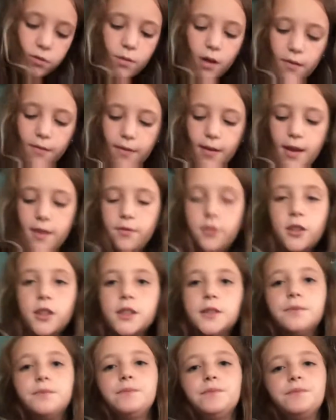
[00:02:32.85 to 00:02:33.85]
my
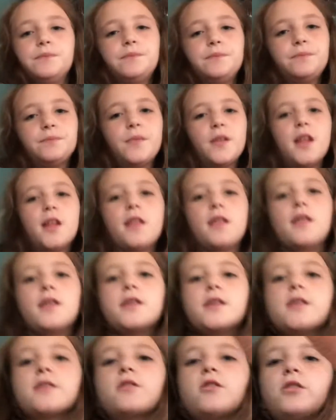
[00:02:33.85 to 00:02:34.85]
favorite.
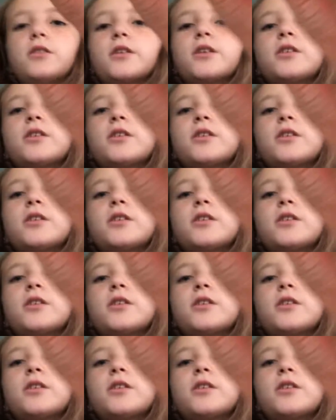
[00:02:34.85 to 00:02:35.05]
This is called a